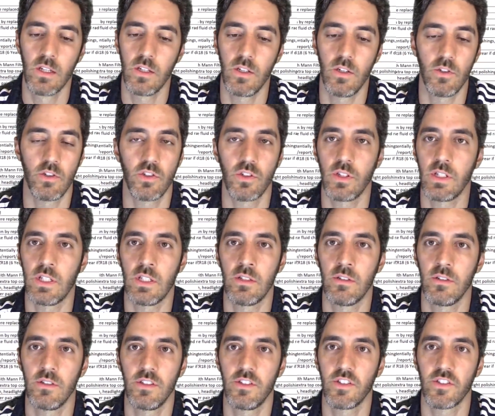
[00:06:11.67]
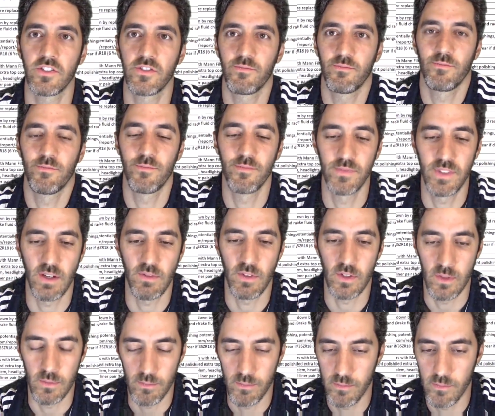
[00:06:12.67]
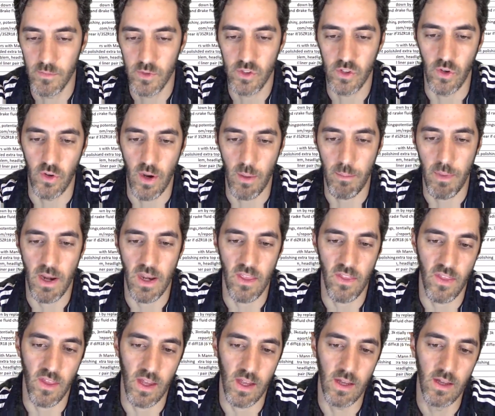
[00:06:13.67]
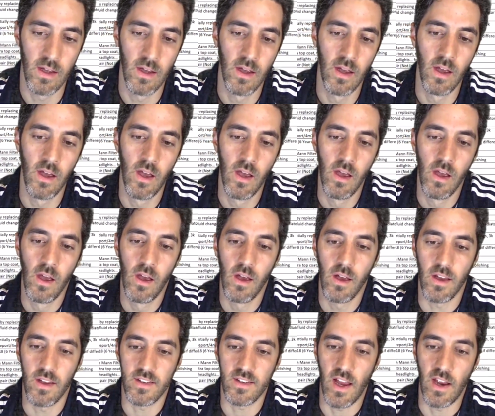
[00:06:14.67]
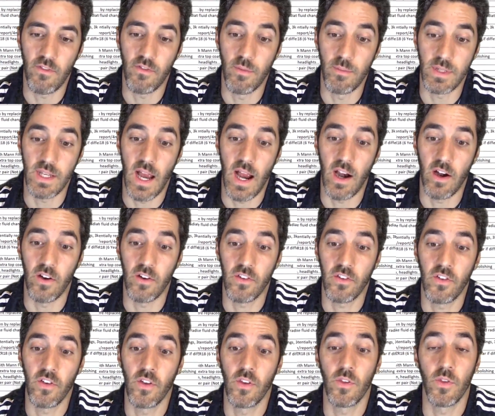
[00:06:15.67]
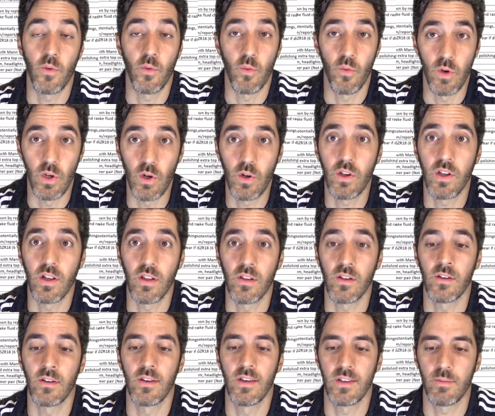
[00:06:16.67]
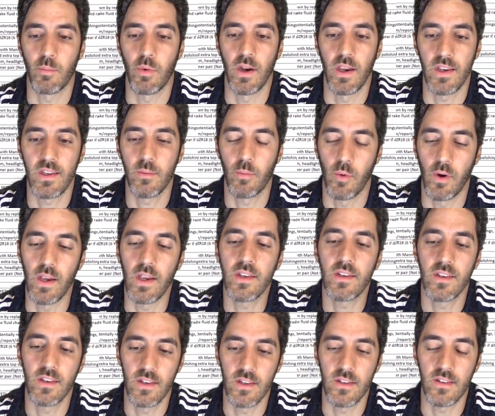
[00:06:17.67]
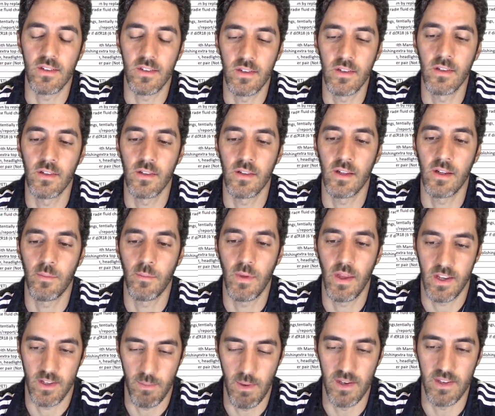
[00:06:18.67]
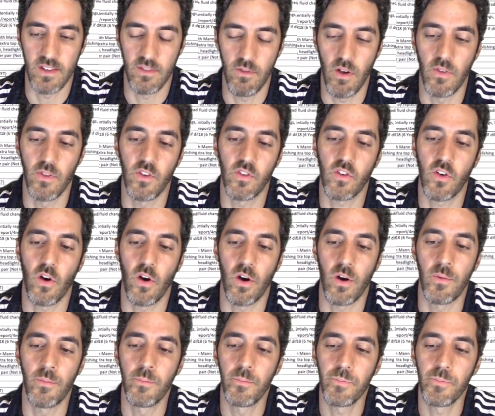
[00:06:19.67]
usually just never turn up anything. Aside from tires, the real killer is brakes. Brakes is expensive on this car.